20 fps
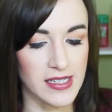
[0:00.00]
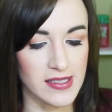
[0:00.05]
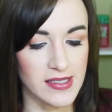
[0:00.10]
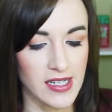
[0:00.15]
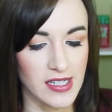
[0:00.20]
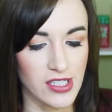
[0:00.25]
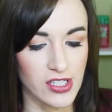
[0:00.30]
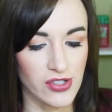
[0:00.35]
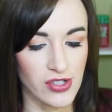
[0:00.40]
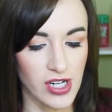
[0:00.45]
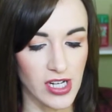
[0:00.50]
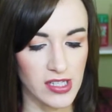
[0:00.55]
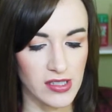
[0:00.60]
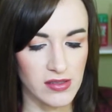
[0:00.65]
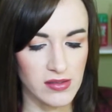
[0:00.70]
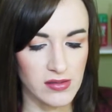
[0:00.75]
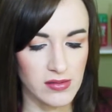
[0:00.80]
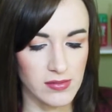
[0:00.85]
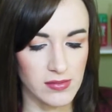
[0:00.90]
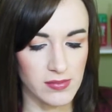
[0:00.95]
I decided to try it.
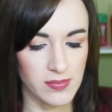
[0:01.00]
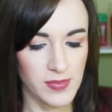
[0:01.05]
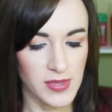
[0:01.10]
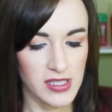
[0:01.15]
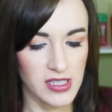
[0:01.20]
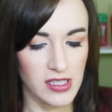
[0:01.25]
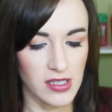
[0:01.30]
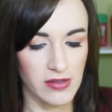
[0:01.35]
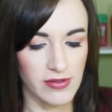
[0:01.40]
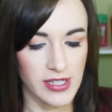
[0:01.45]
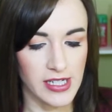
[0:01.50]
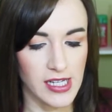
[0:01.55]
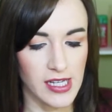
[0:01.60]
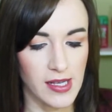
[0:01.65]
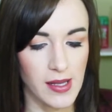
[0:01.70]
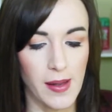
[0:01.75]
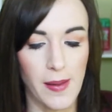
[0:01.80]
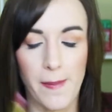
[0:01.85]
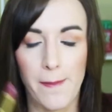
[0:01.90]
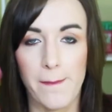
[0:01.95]
Ooh, I say
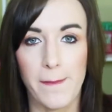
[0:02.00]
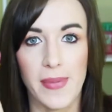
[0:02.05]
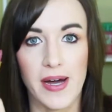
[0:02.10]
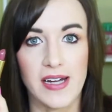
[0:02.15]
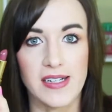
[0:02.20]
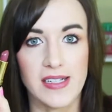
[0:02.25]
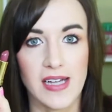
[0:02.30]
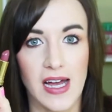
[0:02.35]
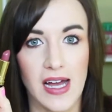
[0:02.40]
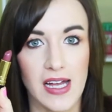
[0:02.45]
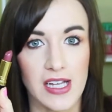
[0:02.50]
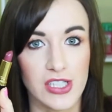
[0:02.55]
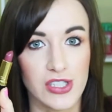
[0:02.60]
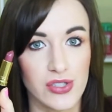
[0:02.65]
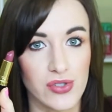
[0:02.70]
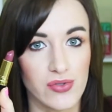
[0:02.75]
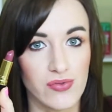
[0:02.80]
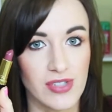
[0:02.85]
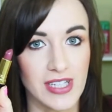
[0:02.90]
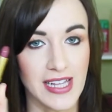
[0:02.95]
already, but I
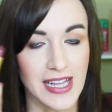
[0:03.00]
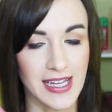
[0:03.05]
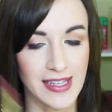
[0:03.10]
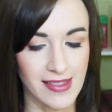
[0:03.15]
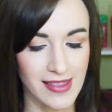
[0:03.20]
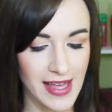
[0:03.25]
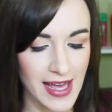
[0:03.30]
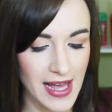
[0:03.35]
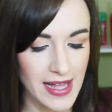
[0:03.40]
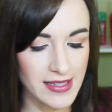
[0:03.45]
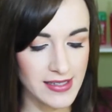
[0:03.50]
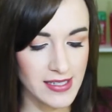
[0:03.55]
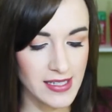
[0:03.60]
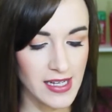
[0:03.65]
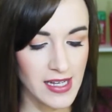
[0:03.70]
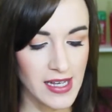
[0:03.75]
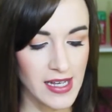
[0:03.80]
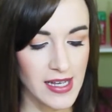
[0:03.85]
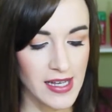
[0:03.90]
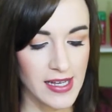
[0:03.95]
do really like that,
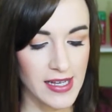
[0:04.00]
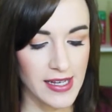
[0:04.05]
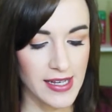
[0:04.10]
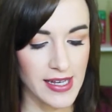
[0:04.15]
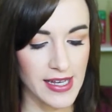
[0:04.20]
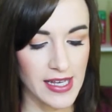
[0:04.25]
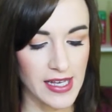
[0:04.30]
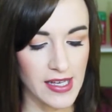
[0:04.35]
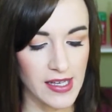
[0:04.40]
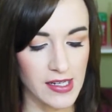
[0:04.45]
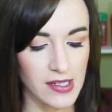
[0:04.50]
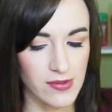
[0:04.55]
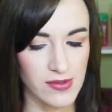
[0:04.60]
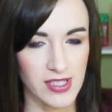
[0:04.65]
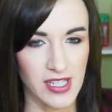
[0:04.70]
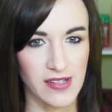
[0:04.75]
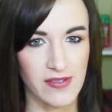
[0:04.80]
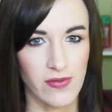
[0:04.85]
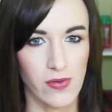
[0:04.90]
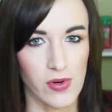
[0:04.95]
and it
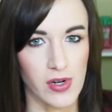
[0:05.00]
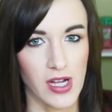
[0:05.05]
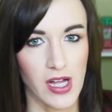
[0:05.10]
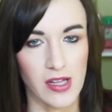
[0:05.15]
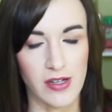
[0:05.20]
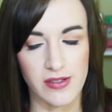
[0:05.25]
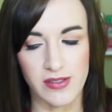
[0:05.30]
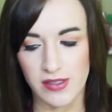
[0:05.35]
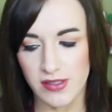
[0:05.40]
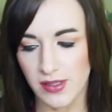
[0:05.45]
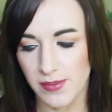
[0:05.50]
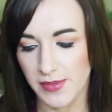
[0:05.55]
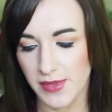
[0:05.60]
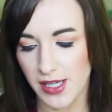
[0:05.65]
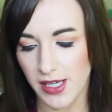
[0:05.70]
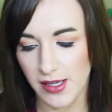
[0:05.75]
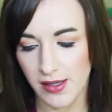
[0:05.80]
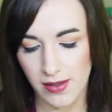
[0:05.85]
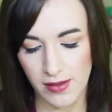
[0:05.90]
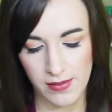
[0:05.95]
was like $4 or
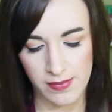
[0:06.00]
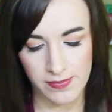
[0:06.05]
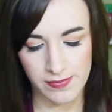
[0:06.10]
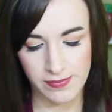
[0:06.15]
something.